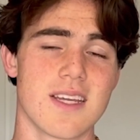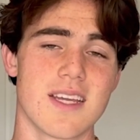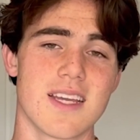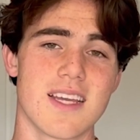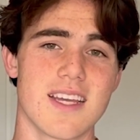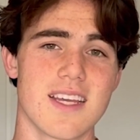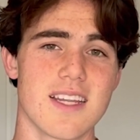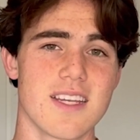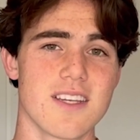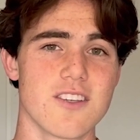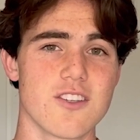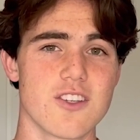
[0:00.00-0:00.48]

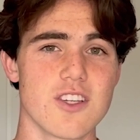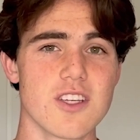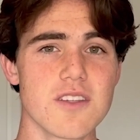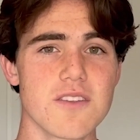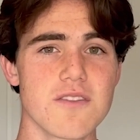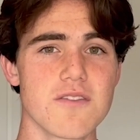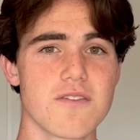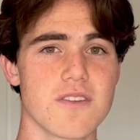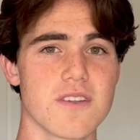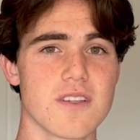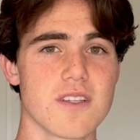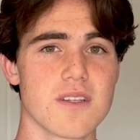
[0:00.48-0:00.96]
And
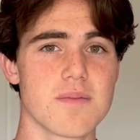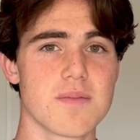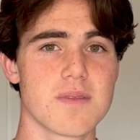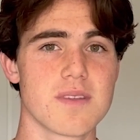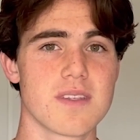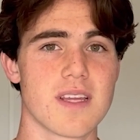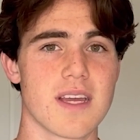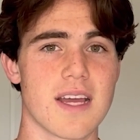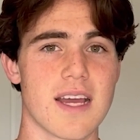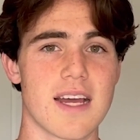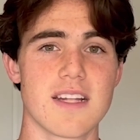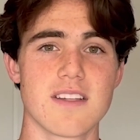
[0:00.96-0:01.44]
Jaelan
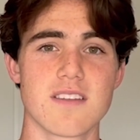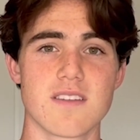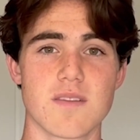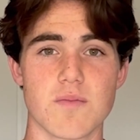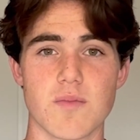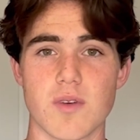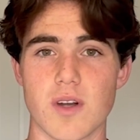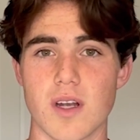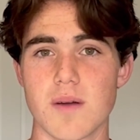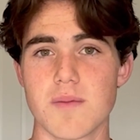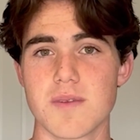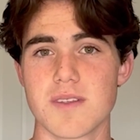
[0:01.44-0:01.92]
Phillips had some
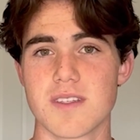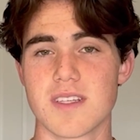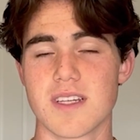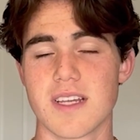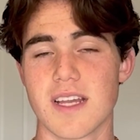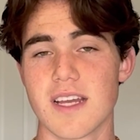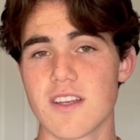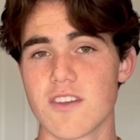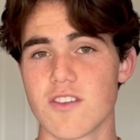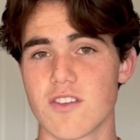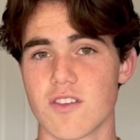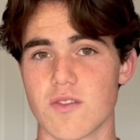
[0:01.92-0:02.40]
promising
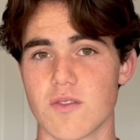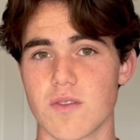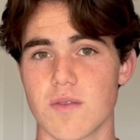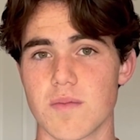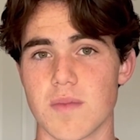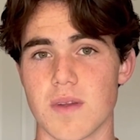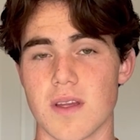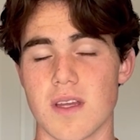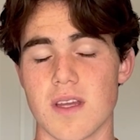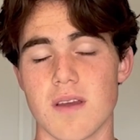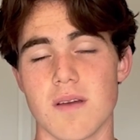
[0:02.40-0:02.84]
edge to him,